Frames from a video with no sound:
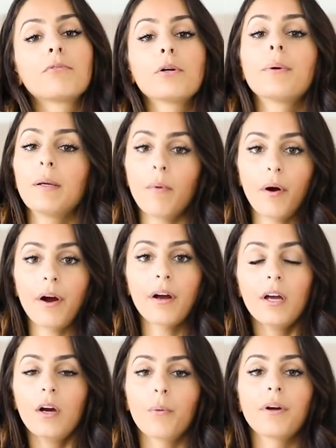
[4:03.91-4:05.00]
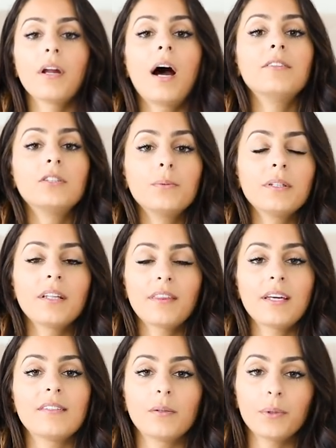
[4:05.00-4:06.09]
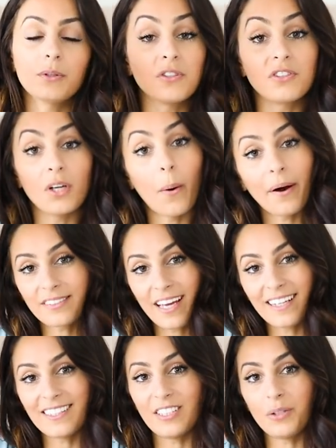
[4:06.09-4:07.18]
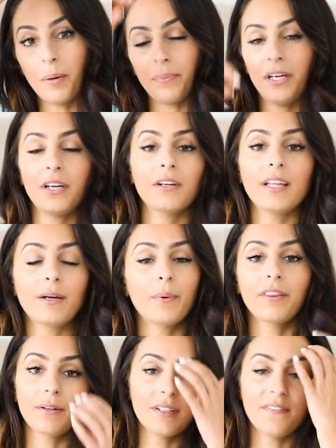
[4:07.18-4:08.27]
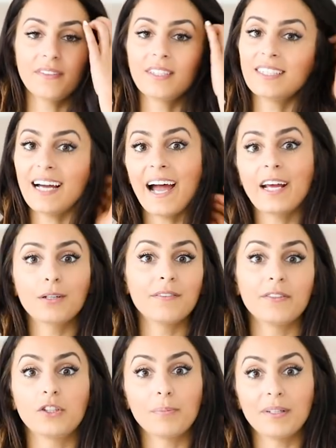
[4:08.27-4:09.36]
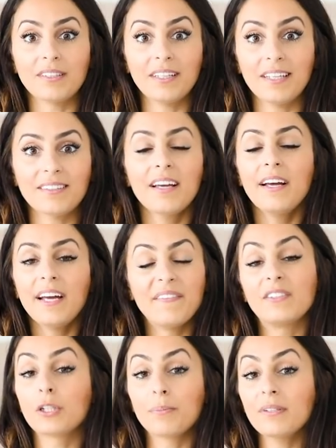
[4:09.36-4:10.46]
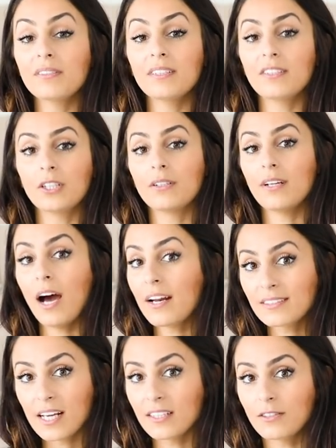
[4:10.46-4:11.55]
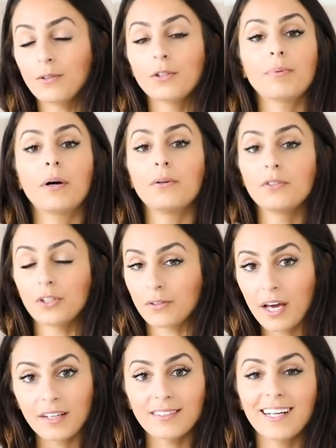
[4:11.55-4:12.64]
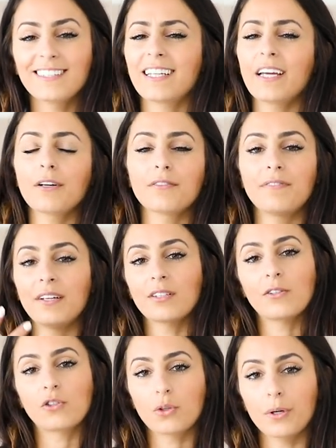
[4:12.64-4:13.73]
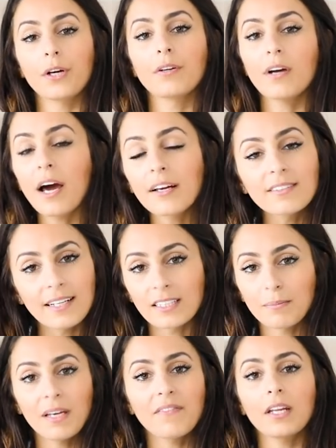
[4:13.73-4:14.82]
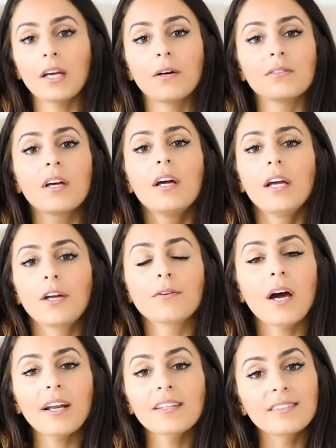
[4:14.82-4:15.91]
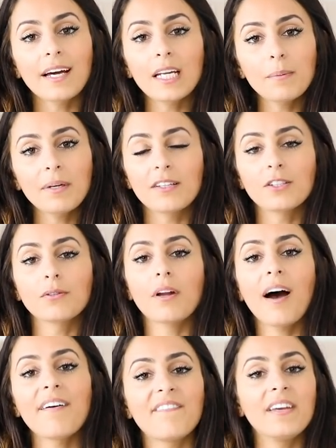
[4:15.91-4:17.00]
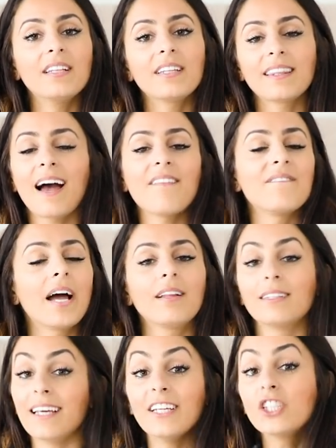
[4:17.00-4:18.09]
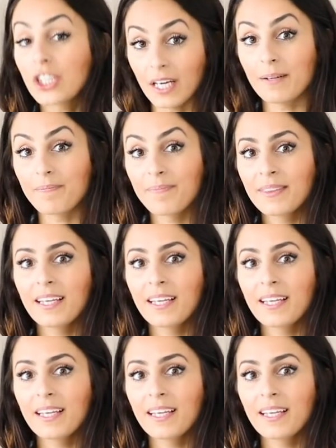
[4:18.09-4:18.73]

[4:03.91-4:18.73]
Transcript: through anymore. We're not doing the things that we were so excited to do up here, like whether if it's a diet or if it's your business. If it's your business, you're not excited to do the post, you're not excited to get your face on story, you're not excited to make videos, you're not excited because you're not feeling that validation